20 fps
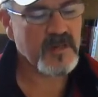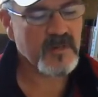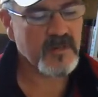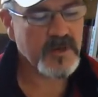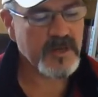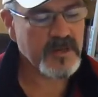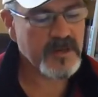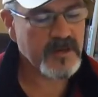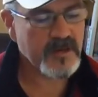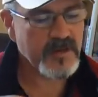of the
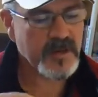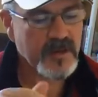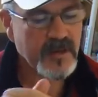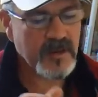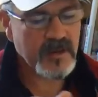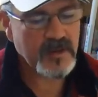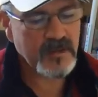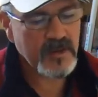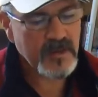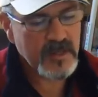way there right
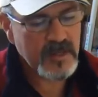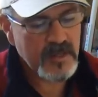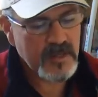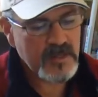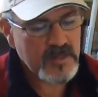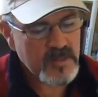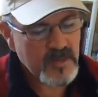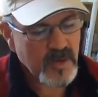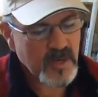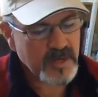now.
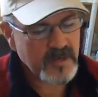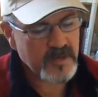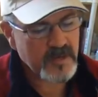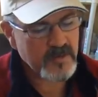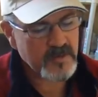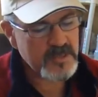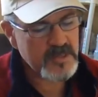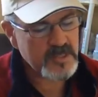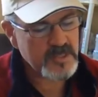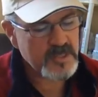So all I did
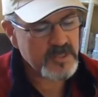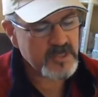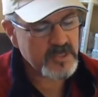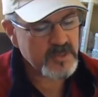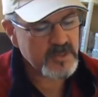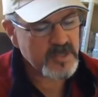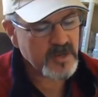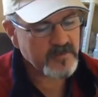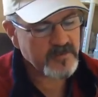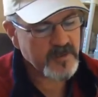was I just
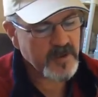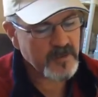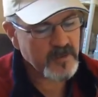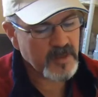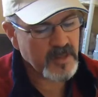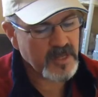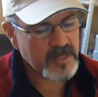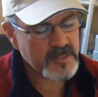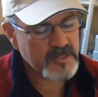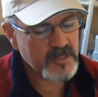used that
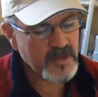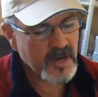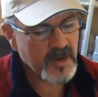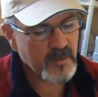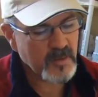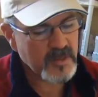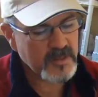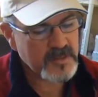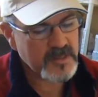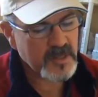fiberglass
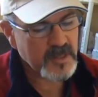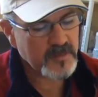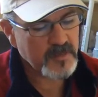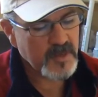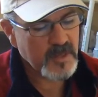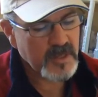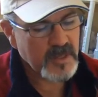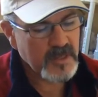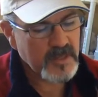drywall tape,